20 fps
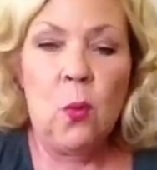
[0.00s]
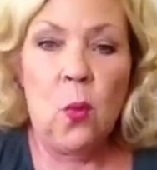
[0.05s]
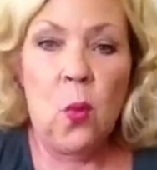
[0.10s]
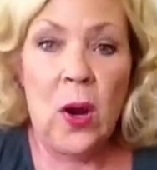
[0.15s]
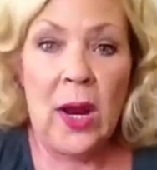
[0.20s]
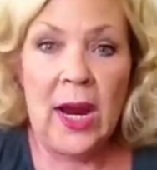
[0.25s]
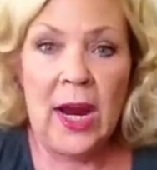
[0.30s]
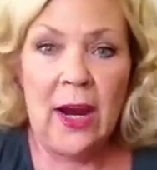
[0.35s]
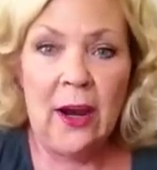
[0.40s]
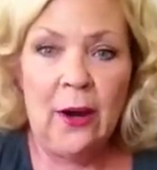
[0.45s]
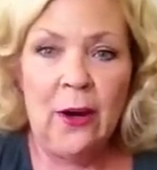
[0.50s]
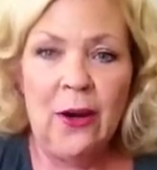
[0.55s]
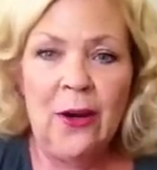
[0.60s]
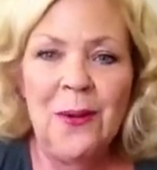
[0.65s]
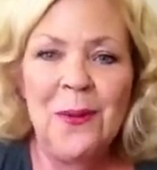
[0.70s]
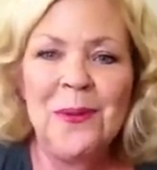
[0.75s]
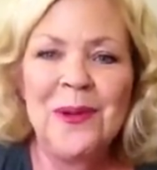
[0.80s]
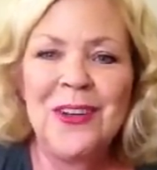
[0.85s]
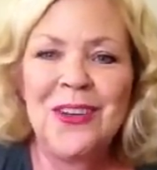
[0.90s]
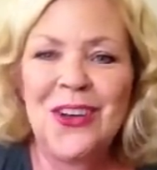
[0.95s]

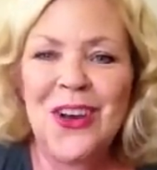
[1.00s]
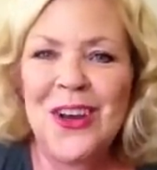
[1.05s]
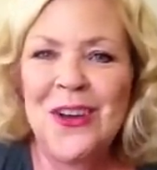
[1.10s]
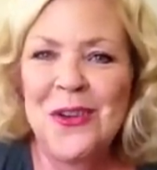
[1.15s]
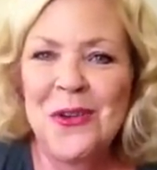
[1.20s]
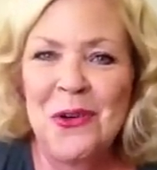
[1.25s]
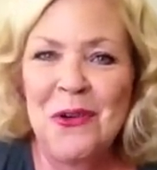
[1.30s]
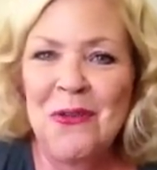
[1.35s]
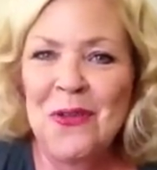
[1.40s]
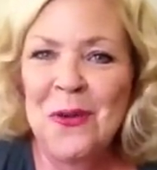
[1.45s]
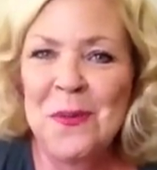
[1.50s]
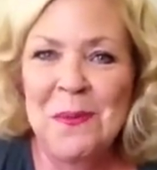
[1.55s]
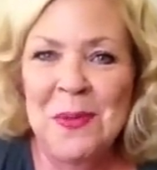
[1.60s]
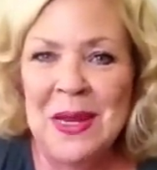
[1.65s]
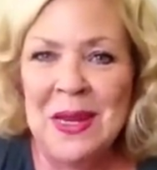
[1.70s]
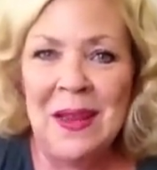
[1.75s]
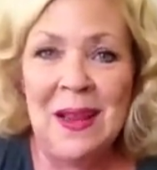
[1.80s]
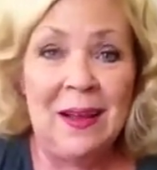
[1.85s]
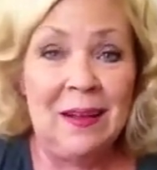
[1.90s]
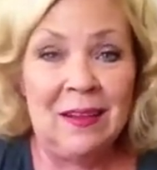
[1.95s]
wear, which I know for
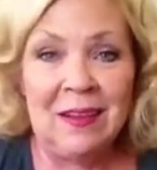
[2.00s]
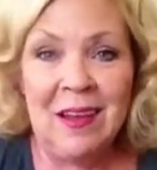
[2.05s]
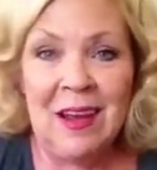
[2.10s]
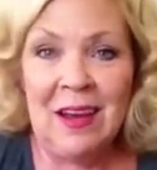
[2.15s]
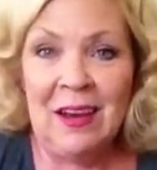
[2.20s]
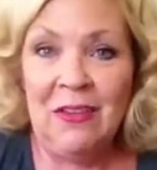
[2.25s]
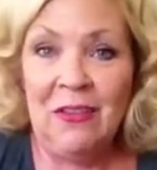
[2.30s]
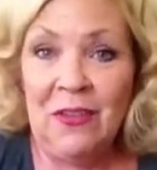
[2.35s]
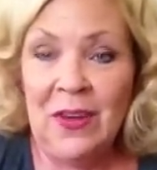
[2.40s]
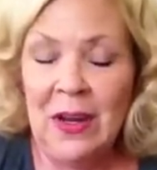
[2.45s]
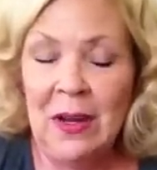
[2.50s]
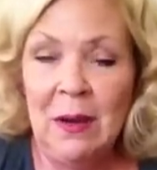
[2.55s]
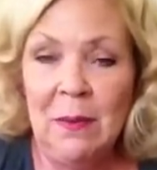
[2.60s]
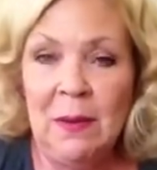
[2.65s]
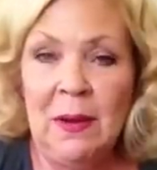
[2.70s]
me that's kind of funny